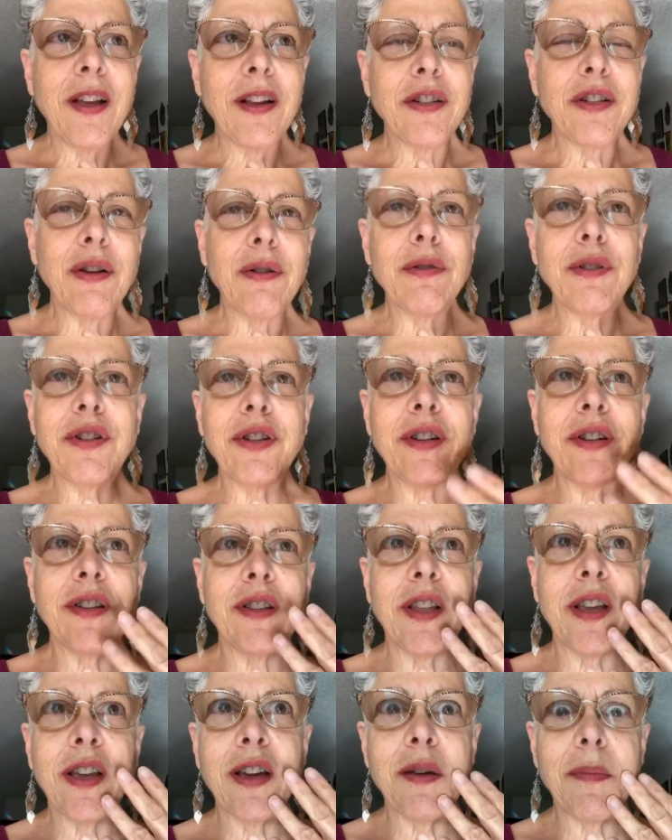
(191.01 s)
Don't just
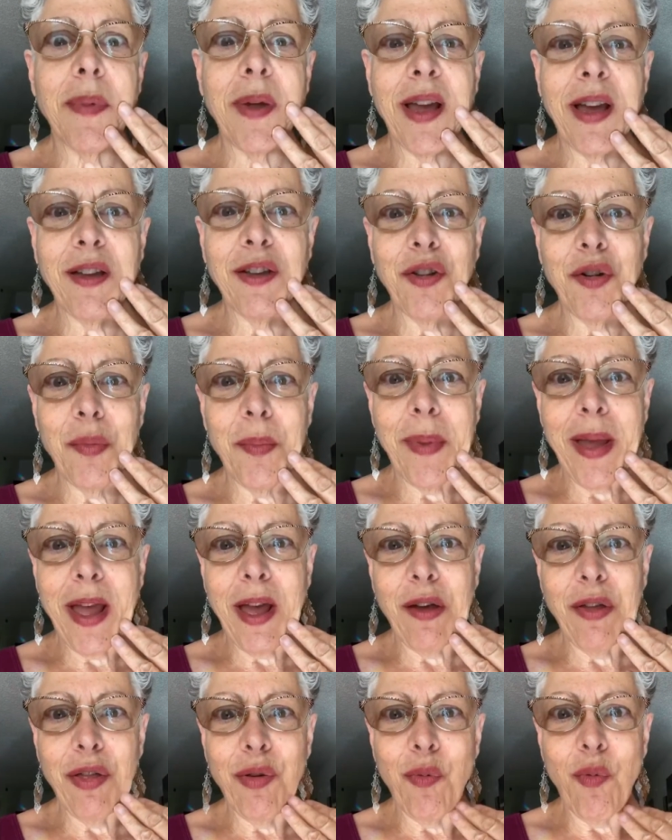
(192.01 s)
think about your
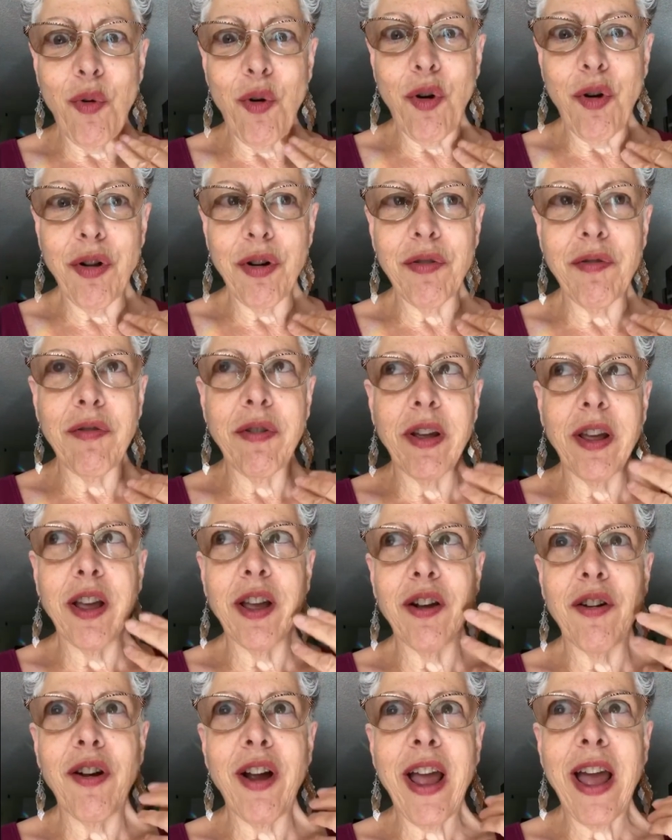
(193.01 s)
mouth watering
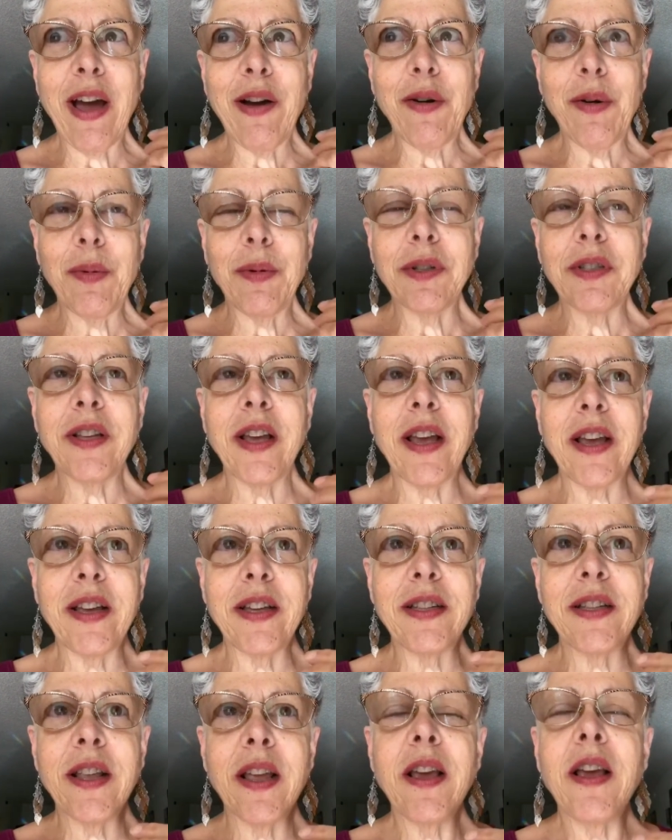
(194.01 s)
or how it will
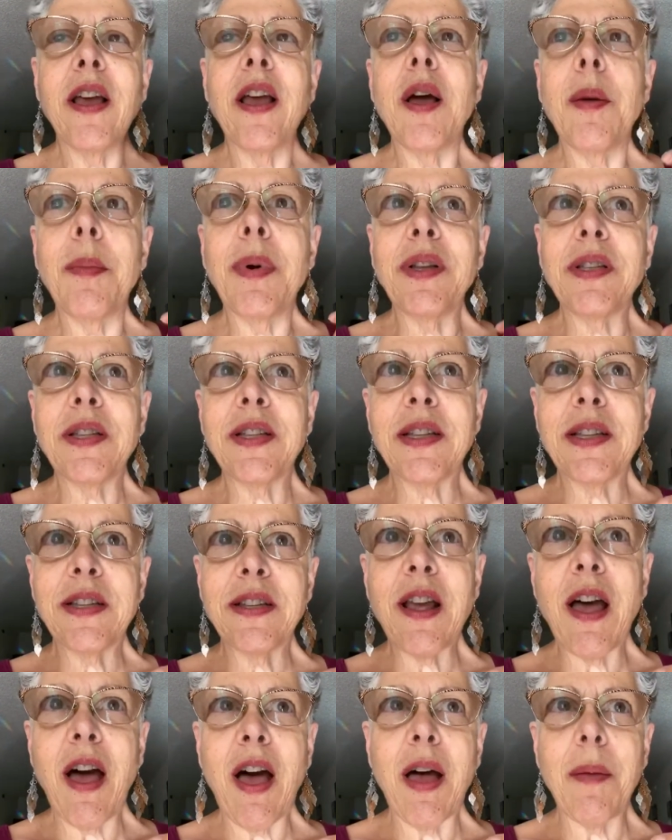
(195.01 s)
taste, but
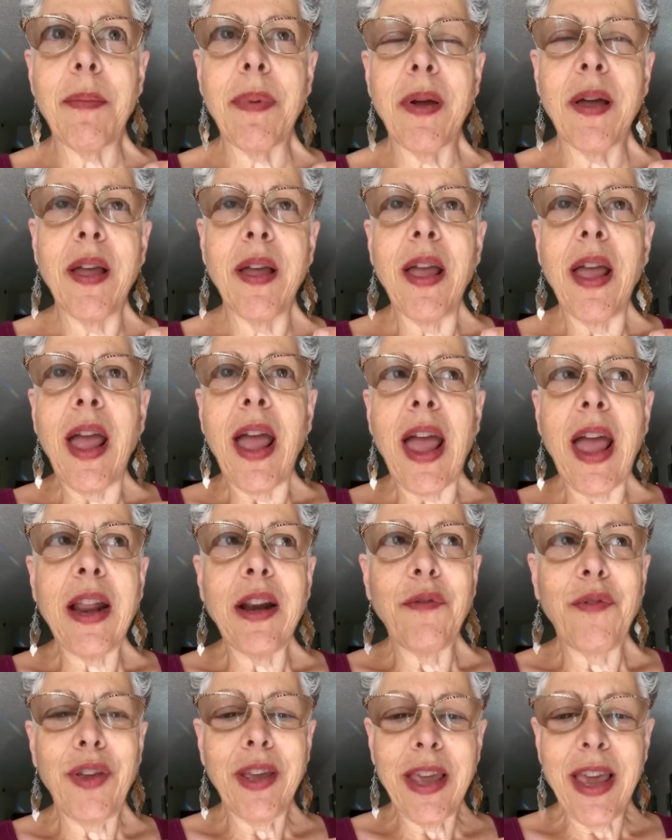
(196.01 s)
stop. And
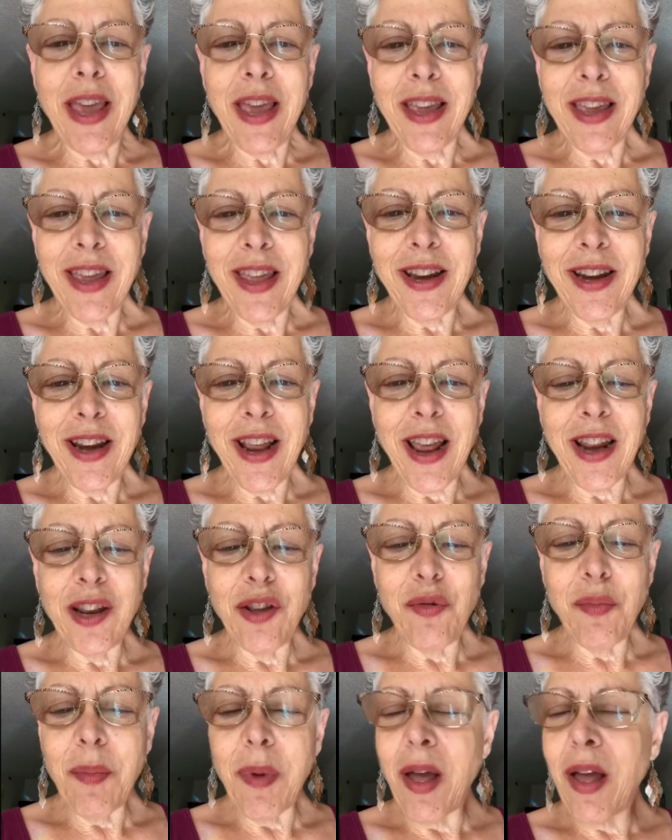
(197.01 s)
if you can't get it out of your
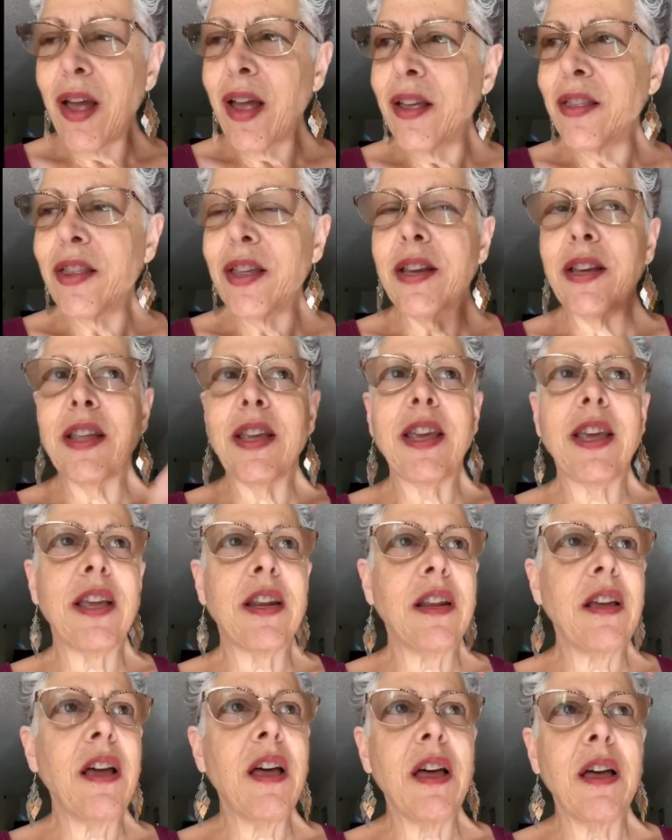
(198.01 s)
mind, then get
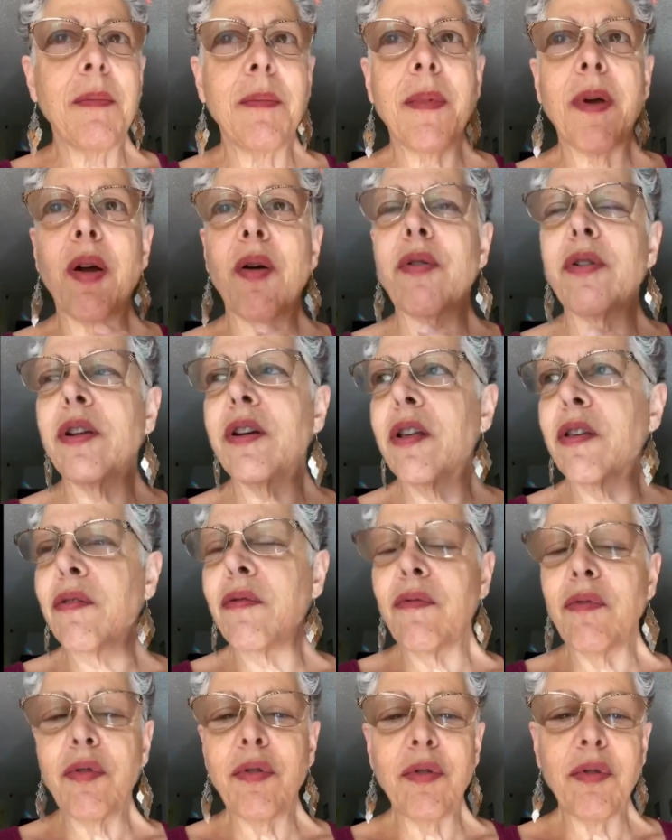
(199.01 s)
up, go in another
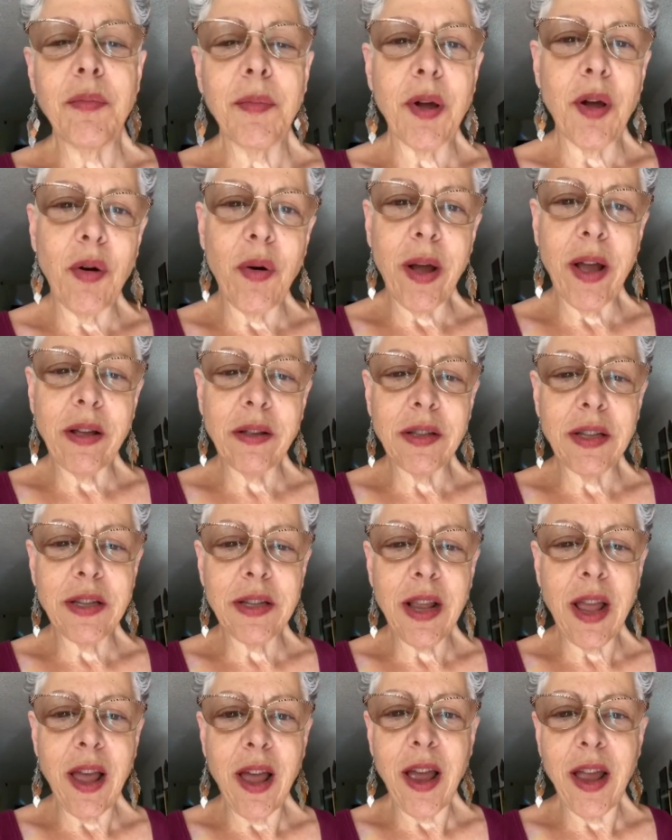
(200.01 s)
room, go
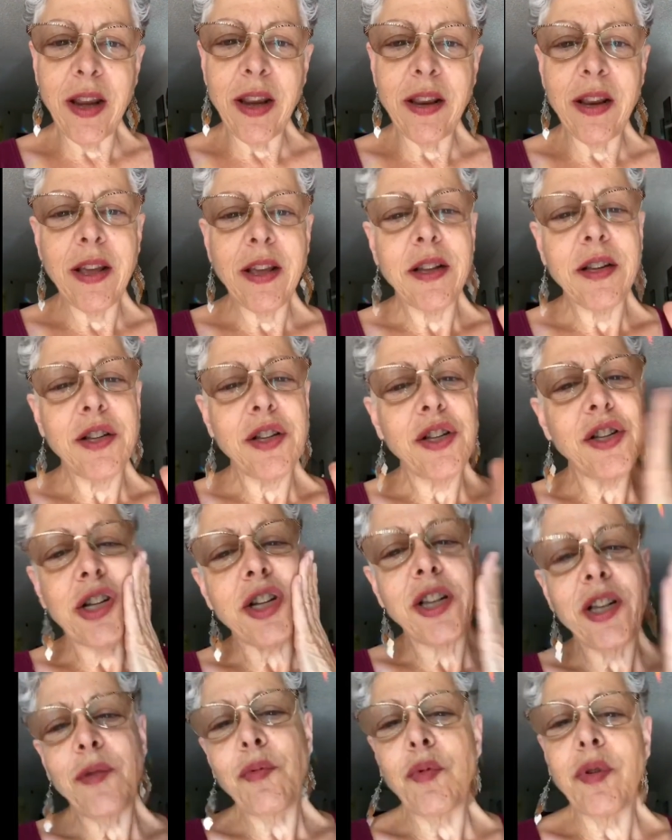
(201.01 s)
outside.
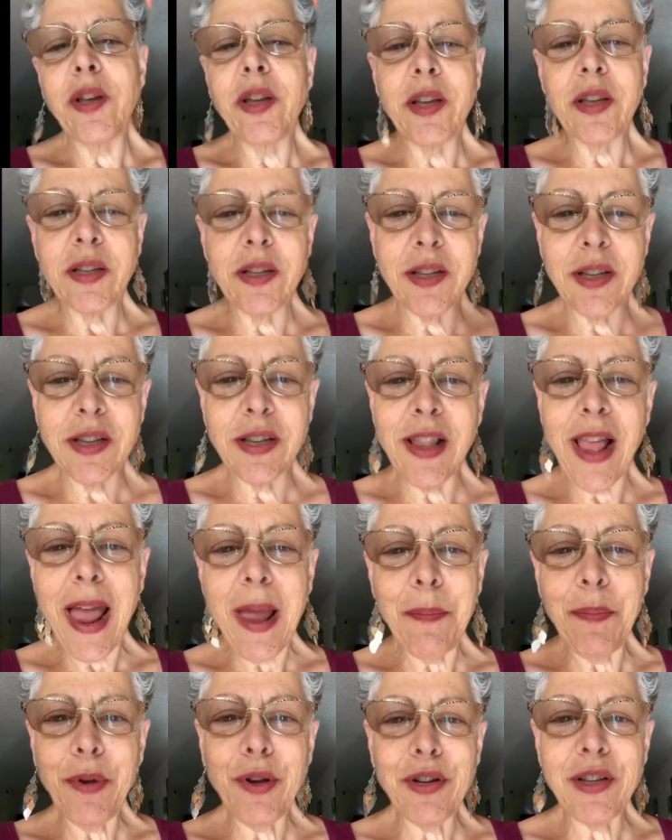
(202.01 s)
Gee whiz,
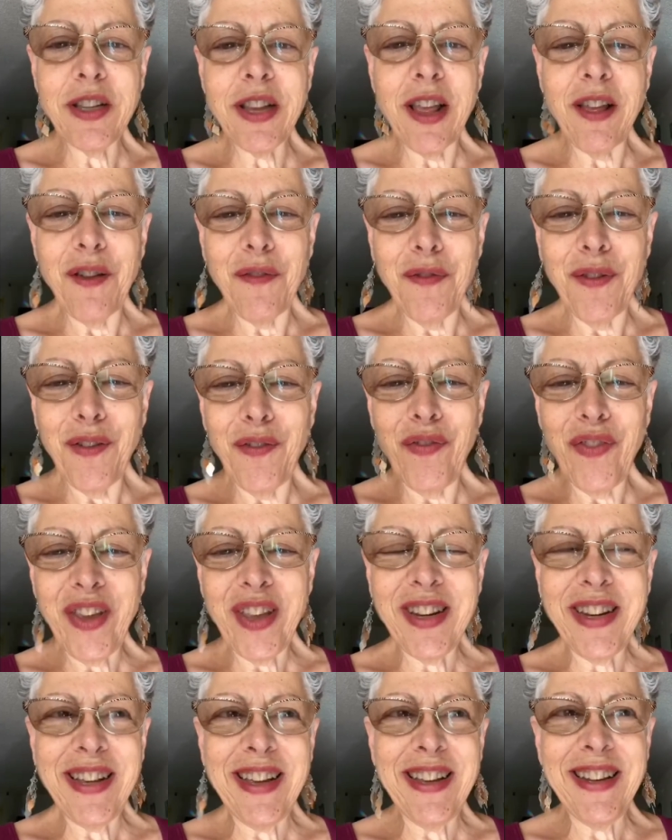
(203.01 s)
slap yourself if you
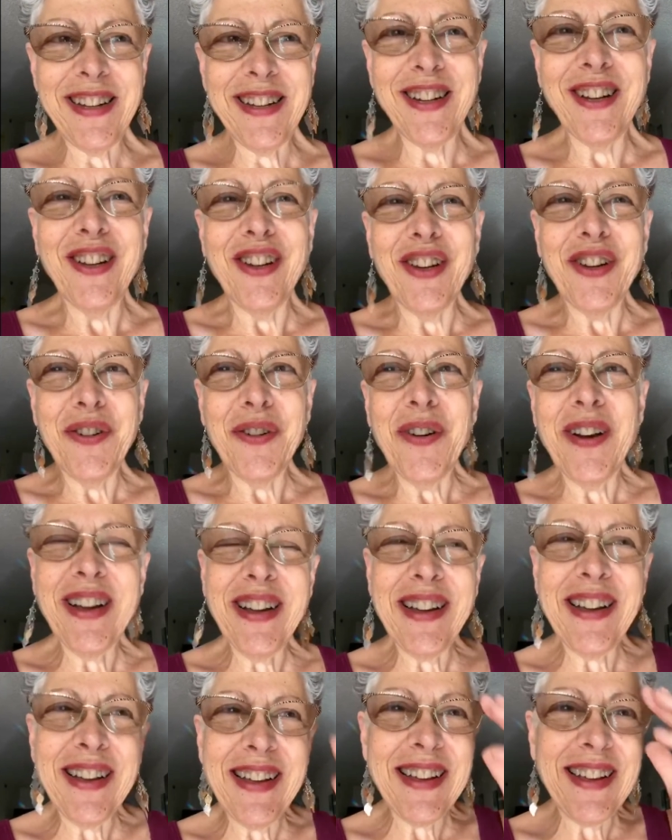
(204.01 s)
need
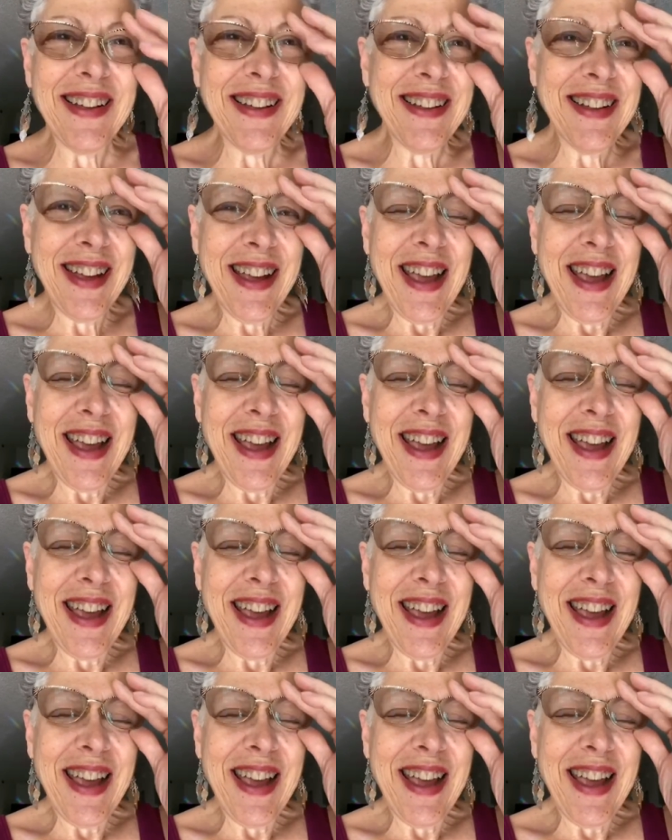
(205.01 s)
to.